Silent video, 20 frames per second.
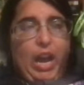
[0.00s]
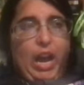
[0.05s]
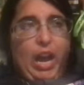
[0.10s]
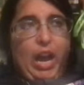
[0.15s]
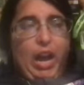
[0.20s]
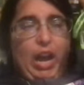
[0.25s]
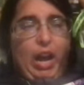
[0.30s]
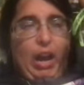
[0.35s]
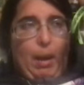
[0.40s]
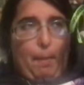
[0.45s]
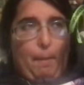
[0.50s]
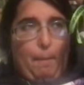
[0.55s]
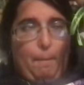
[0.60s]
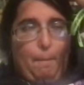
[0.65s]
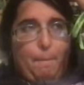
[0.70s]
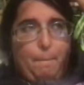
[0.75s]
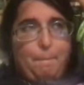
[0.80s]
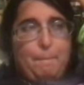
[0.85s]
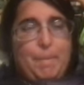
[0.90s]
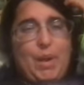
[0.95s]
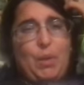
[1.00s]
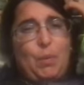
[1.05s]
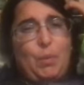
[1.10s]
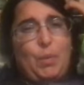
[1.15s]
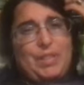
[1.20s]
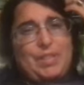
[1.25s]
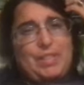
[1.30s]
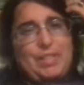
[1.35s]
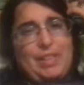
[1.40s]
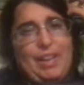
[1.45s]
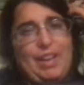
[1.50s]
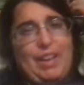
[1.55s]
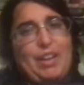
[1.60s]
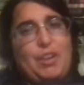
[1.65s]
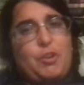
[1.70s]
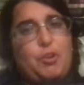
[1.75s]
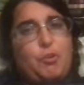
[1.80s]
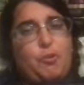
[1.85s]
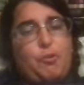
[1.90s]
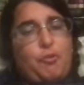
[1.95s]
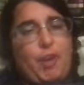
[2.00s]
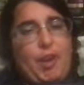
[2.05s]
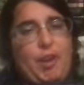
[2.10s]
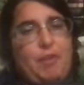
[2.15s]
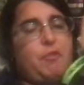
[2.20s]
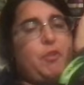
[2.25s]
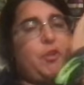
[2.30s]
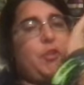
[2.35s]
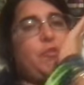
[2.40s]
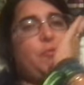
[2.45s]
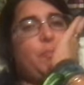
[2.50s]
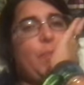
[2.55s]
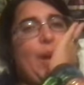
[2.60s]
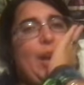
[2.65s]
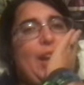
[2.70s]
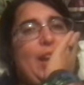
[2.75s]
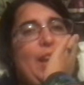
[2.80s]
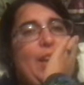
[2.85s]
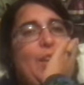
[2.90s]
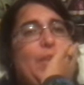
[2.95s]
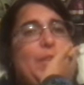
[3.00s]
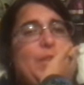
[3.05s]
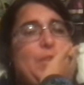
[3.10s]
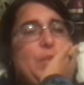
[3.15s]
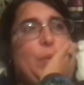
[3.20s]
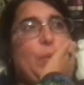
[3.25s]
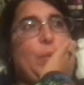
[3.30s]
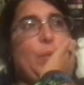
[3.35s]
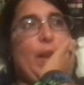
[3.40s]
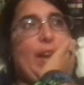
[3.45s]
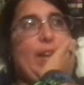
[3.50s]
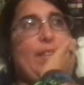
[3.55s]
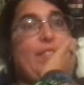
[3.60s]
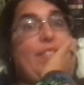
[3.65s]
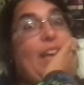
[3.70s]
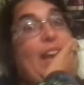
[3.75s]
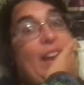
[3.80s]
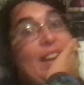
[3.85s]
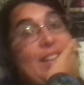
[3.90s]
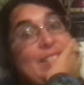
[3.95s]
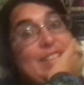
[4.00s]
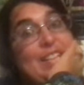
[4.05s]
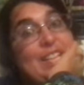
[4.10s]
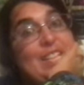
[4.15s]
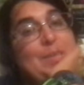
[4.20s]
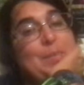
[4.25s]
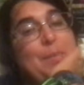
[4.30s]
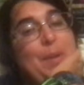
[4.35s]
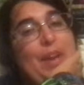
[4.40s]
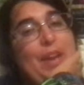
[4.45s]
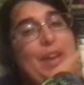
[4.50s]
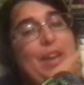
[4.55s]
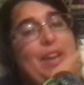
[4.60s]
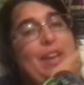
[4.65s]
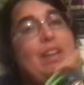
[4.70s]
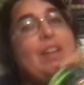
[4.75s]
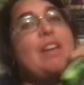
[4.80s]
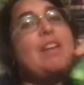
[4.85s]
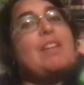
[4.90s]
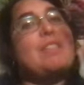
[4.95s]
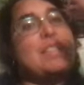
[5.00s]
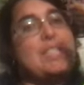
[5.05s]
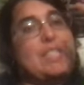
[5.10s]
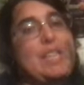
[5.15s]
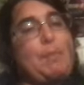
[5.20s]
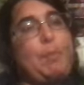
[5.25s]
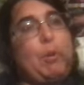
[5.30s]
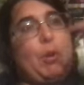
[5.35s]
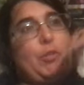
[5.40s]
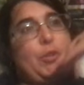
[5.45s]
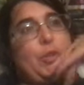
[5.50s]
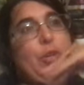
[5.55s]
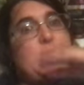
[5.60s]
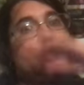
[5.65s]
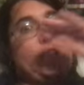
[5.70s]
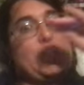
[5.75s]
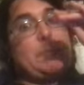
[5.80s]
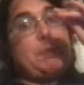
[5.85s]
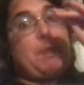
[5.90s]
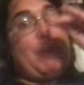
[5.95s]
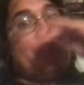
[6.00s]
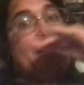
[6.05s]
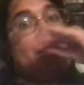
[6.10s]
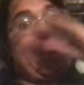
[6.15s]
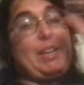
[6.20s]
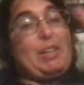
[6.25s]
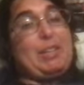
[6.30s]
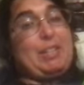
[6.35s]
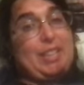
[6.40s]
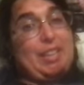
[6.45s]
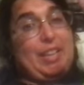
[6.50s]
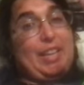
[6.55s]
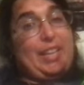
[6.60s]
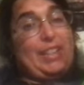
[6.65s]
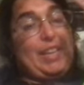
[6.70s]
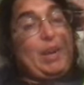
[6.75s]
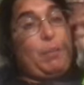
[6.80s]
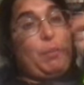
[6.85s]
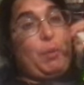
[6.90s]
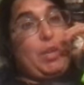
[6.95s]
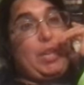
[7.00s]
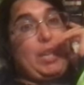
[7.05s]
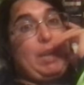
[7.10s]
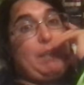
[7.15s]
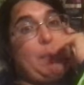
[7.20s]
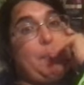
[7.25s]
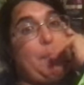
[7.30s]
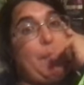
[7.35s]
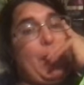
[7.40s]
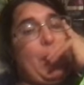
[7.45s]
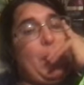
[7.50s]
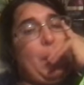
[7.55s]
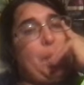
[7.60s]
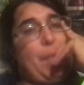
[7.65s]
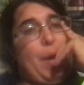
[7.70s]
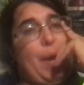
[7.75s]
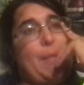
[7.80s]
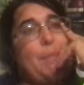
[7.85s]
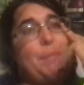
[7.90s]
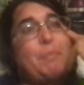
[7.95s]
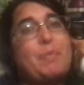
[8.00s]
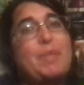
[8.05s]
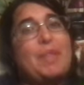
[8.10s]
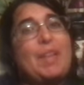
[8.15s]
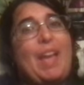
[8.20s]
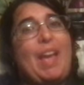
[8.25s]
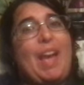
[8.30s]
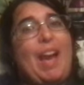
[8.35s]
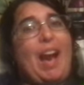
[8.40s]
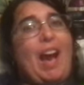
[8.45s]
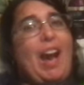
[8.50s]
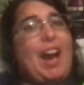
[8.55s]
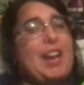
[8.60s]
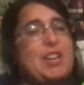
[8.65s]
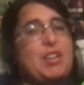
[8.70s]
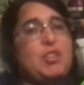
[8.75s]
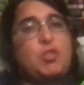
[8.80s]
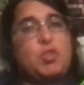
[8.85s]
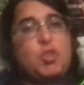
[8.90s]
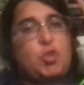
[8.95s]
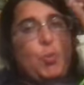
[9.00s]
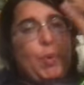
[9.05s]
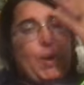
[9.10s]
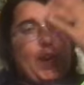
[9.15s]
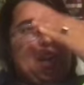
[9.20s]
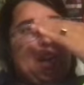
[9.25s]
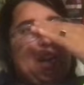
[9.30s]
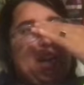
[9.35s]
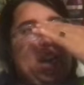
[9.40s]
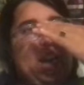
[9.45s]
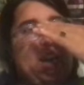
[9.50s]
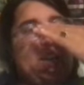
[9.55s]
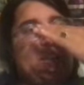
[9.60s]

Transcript: Um, but it wasn't like a new favorite of mine. I also read The XX by the same author this month, and I did like that one a little bit better, but I enjoyed it. I